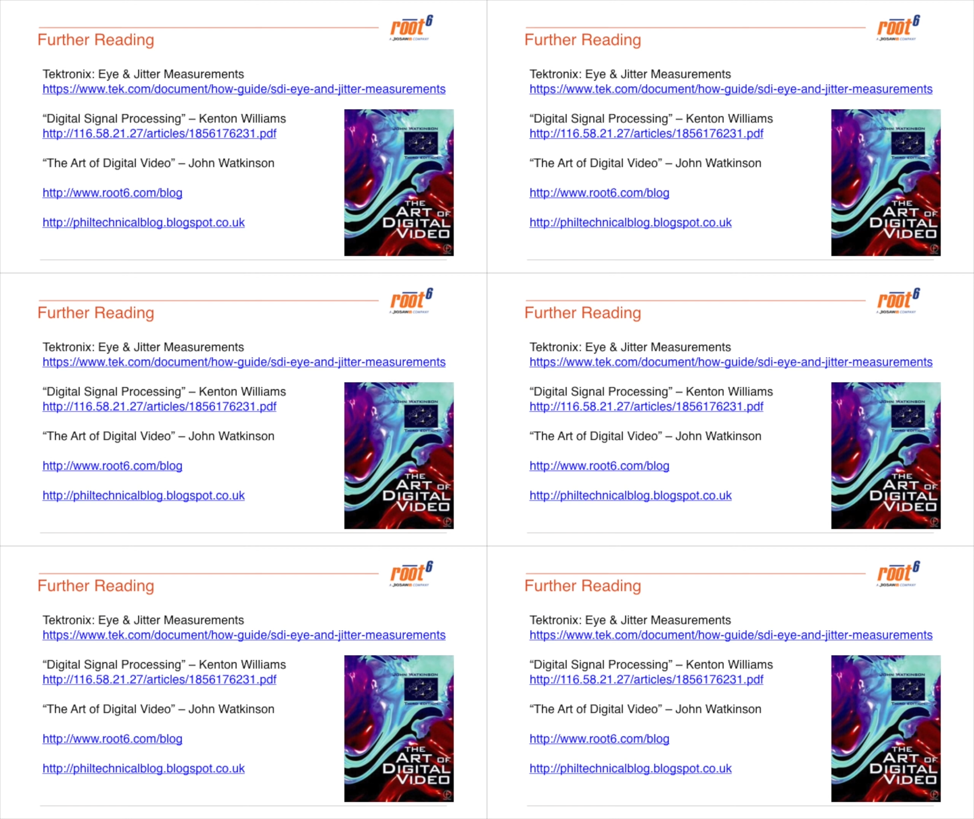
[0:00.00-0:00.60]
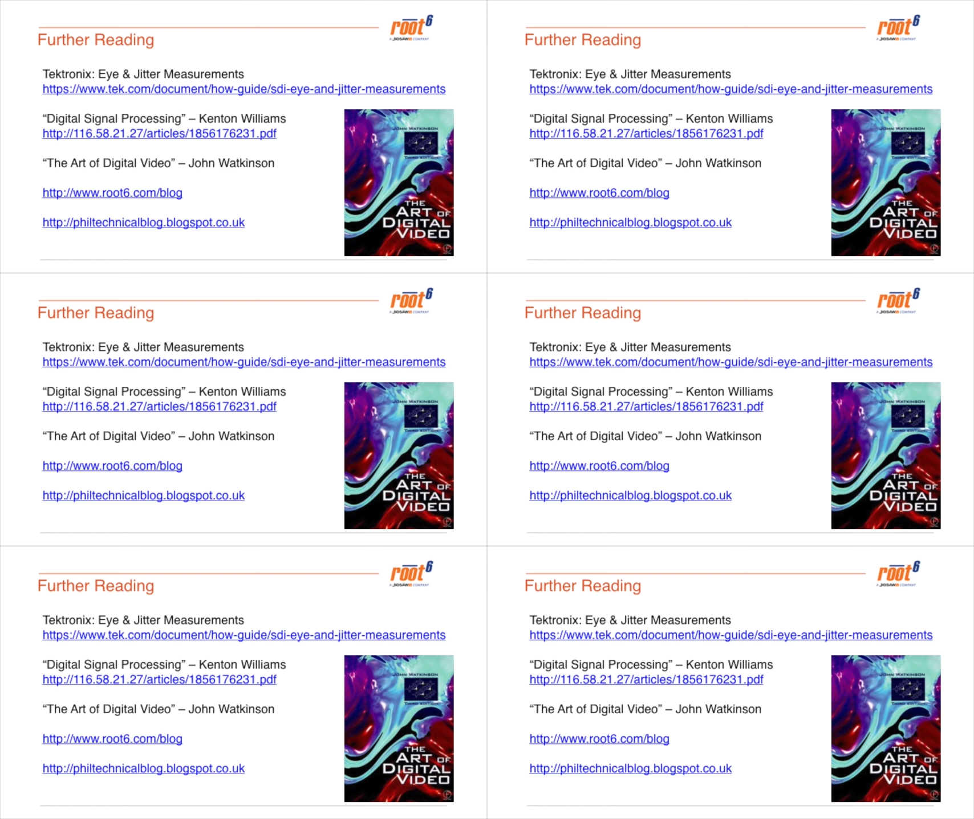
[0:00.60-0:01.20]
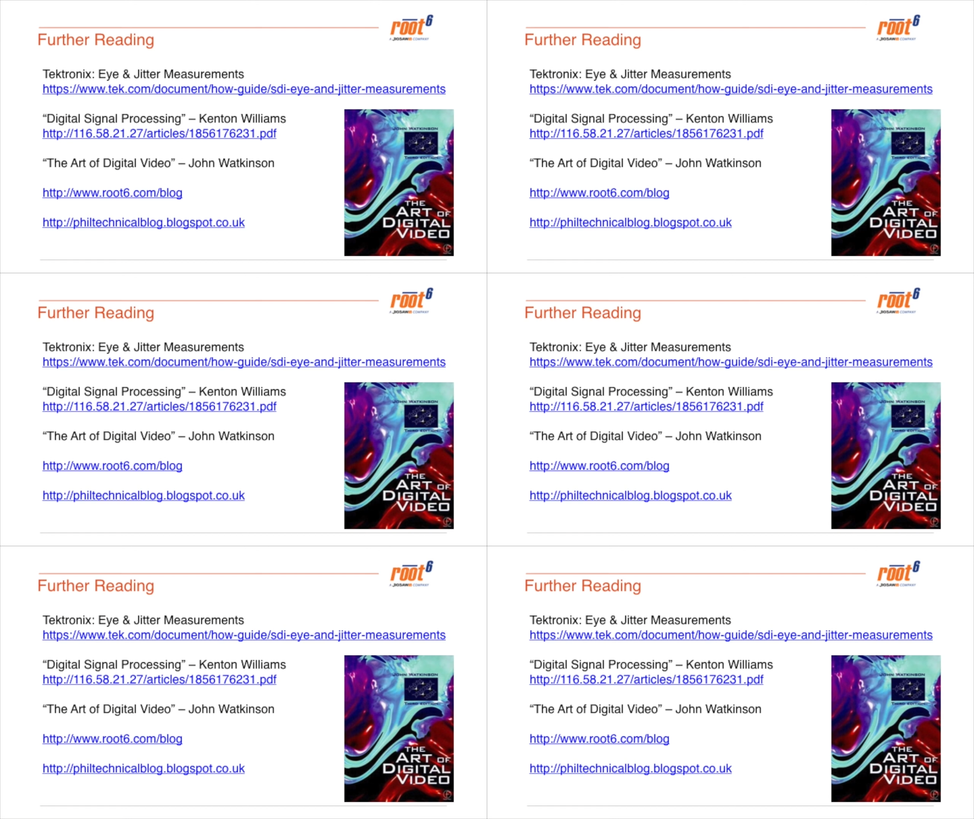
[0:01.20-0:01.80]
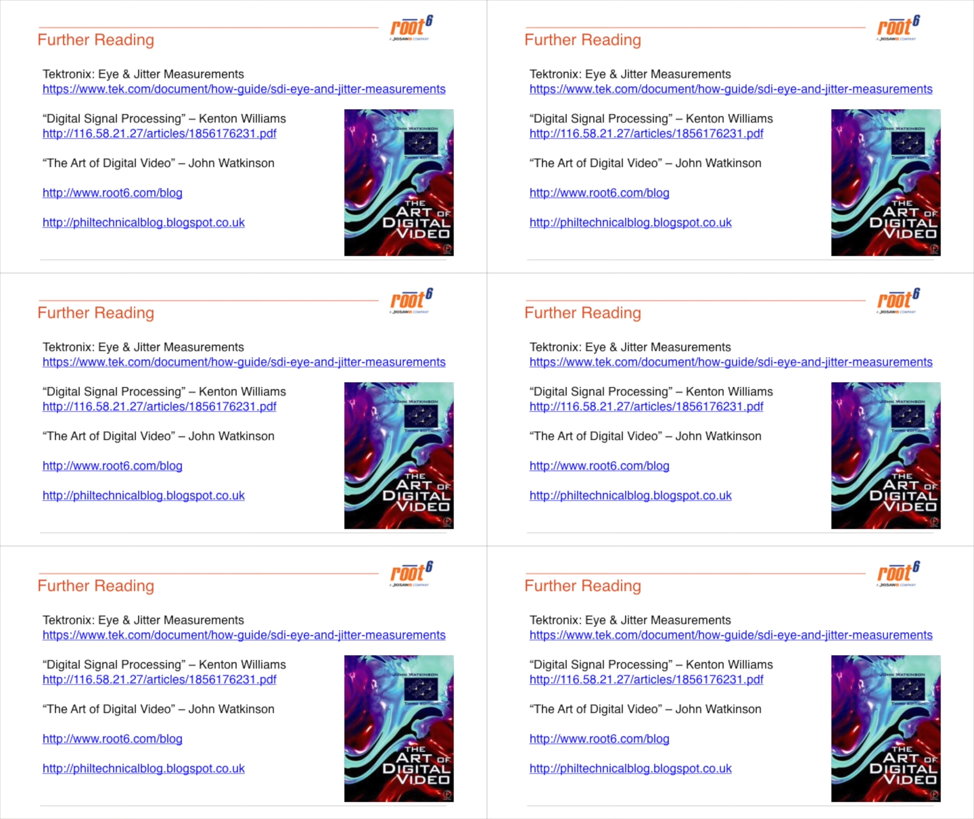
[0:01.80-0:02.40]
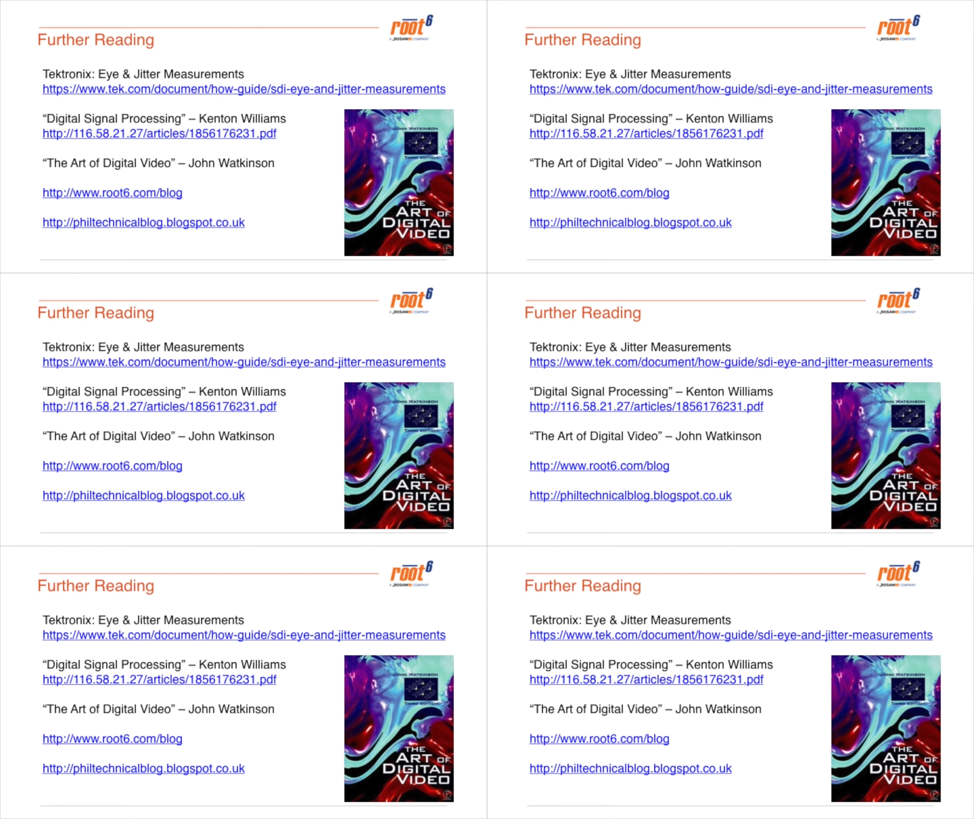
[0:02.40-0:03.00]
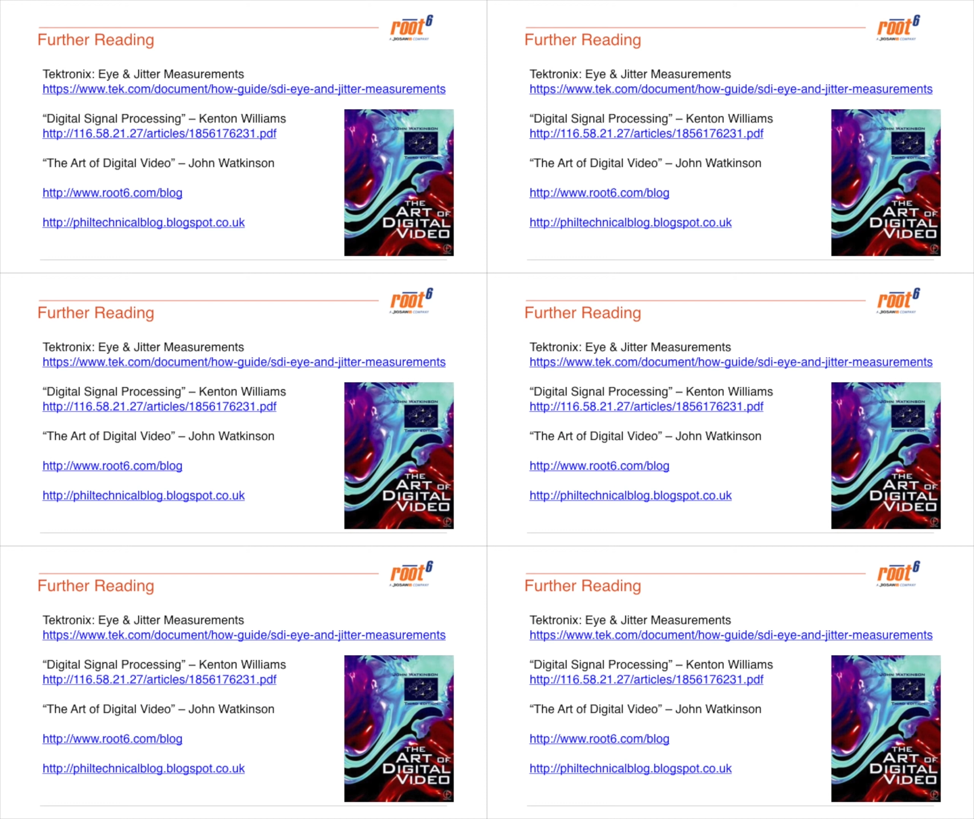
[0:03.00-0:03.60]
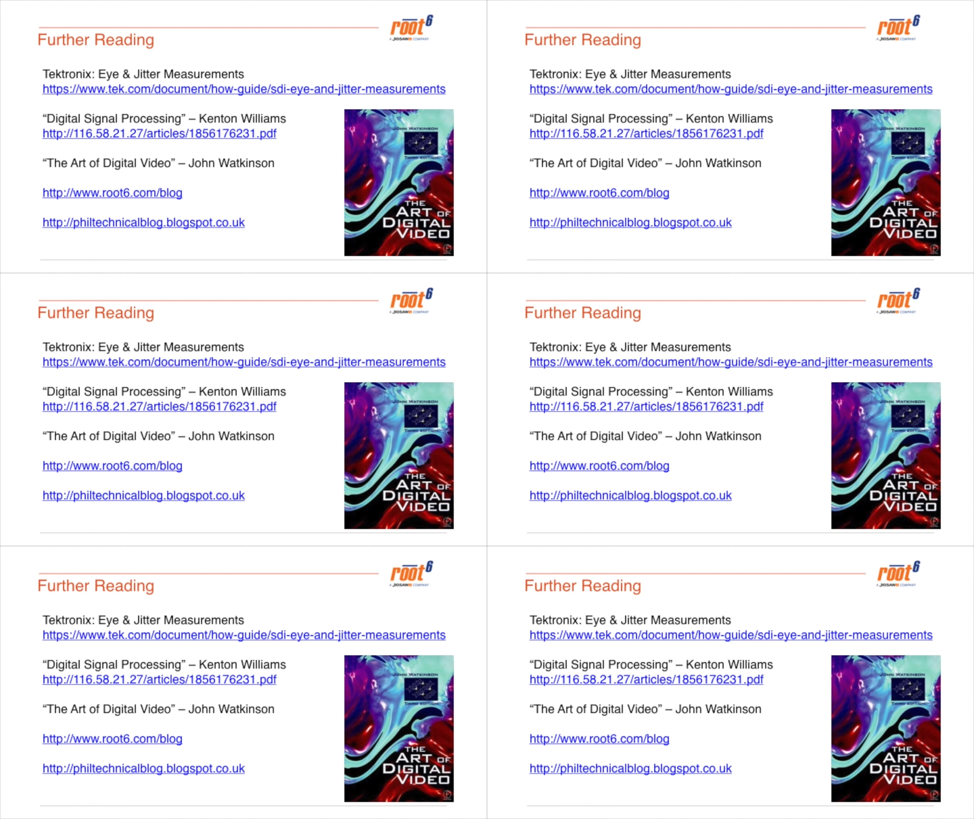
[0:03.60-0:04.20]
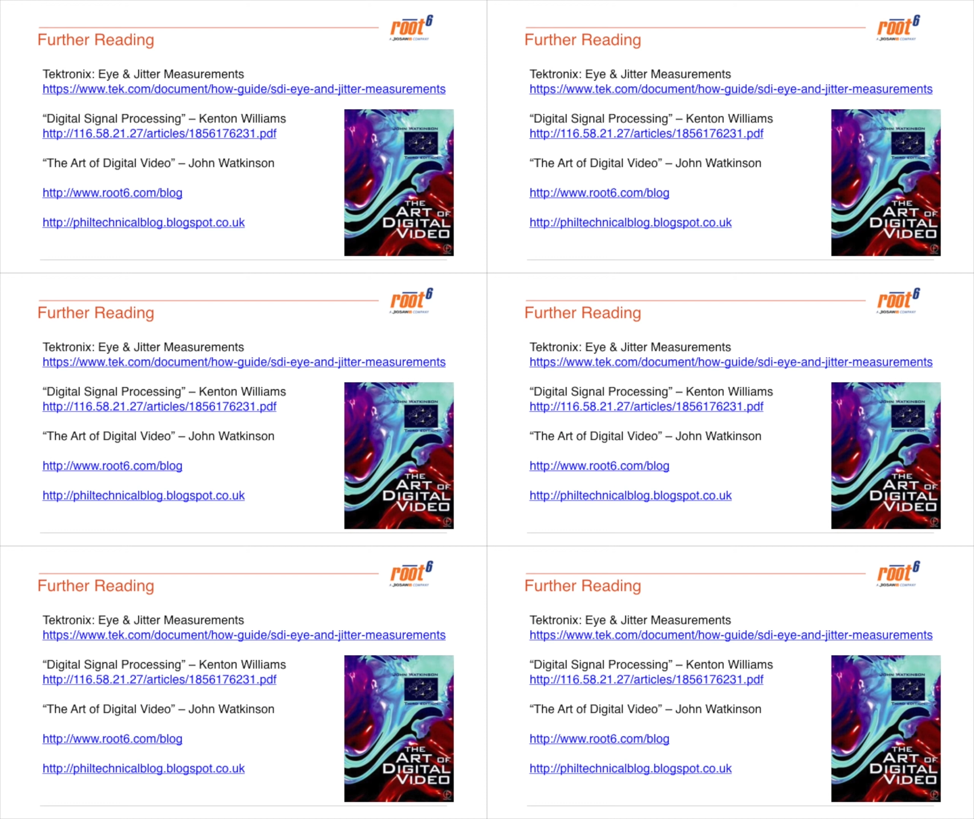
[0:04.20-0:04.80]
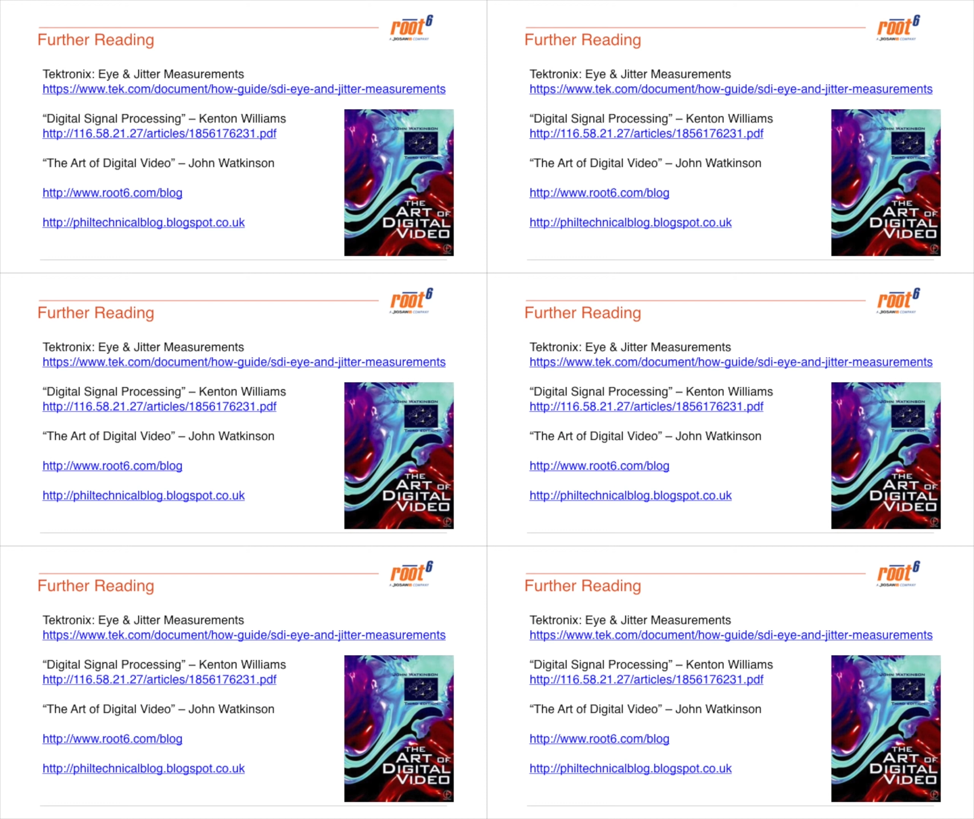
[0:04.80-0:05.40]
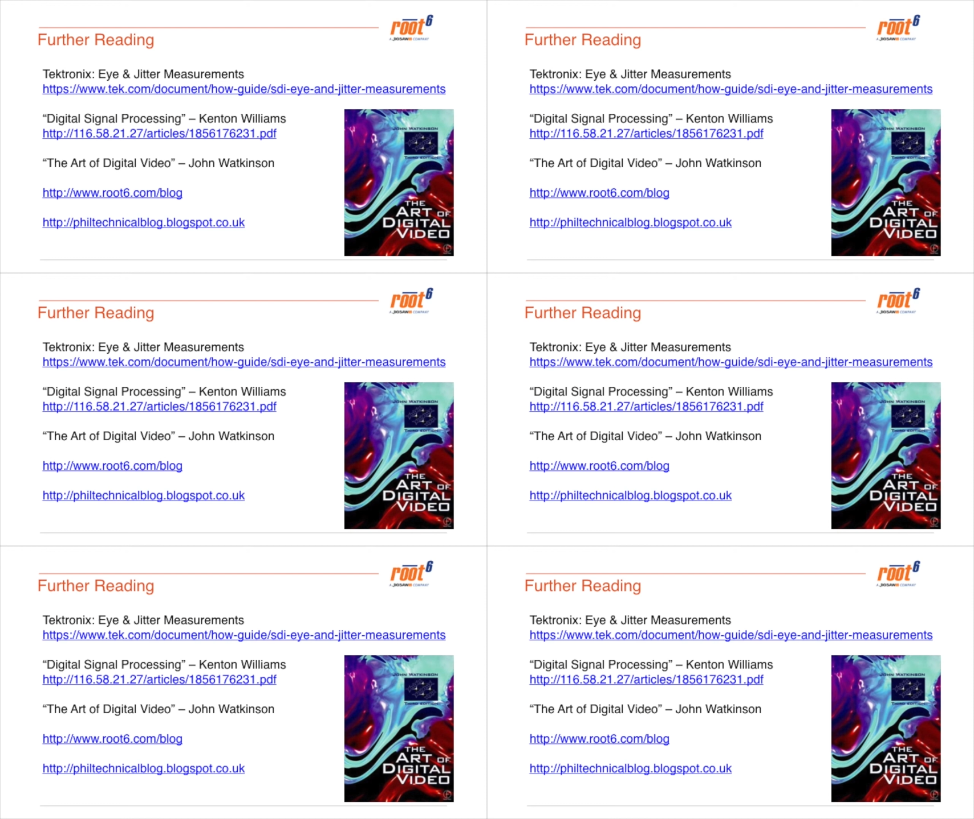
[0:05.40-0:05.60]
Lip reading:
No face is visible, so there are no lips to read.